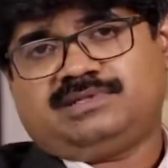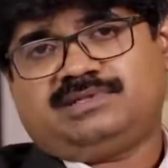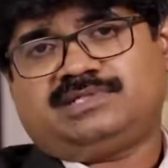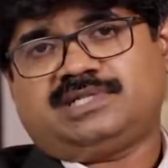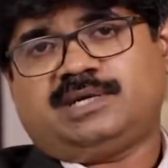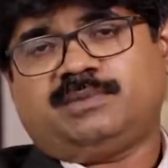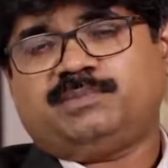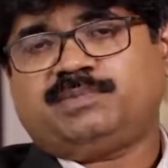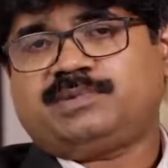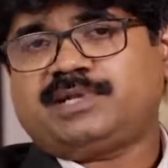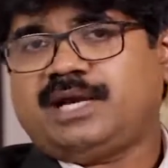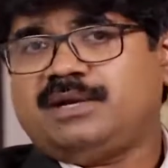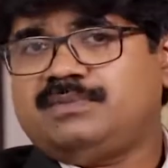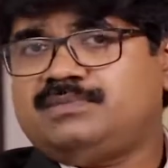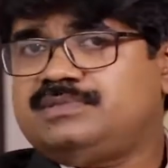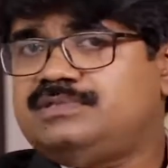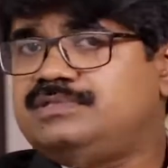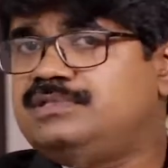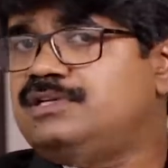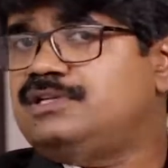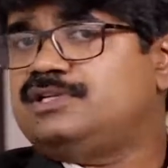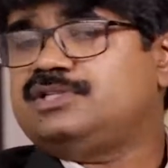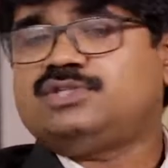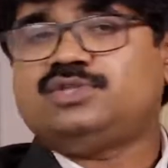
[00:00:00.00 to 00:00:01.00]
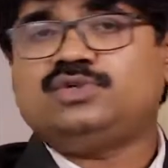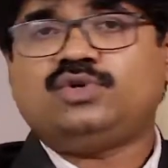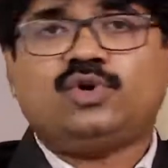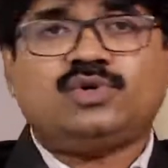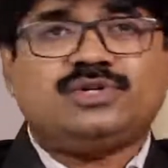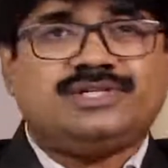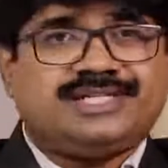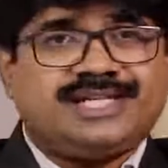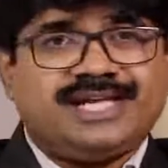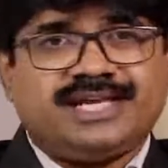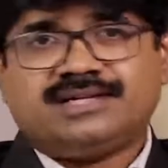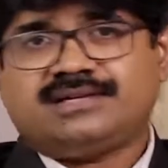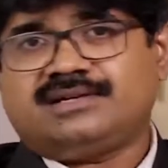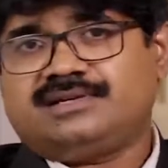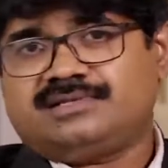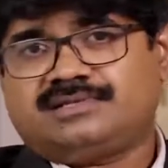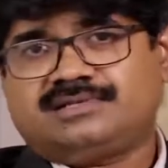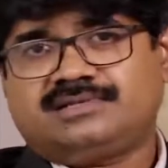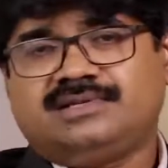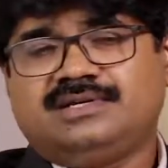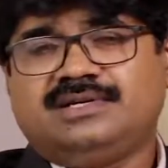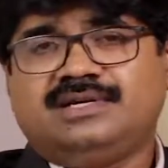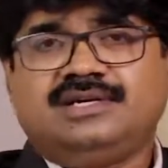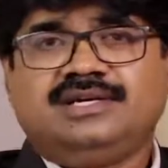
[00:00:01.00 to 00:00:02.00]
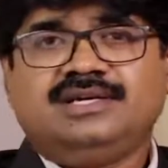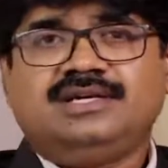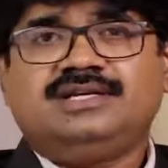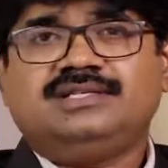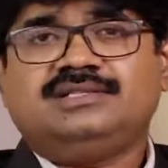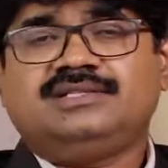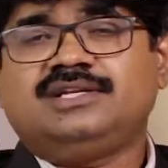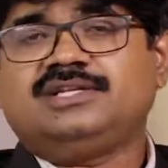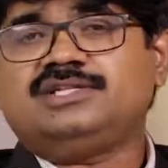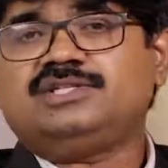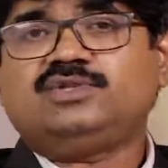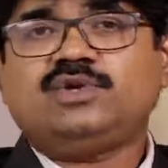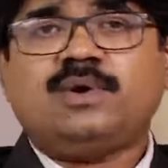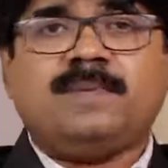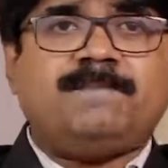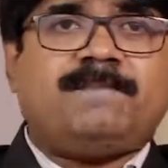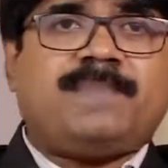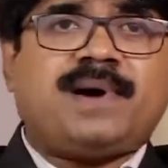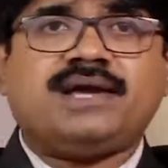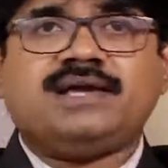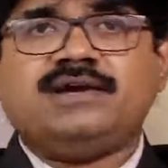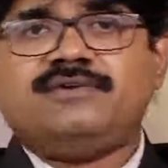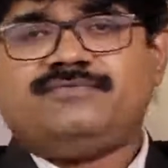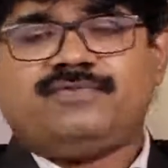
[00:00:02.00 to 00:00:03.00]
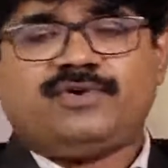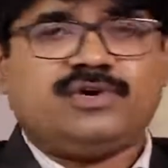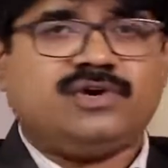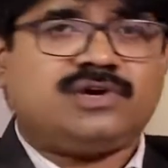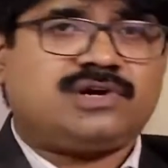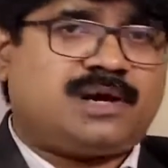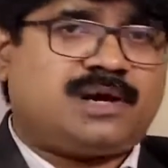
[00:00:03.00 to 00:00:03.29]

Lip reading: Sometimes there is no takers. There is no buyer for your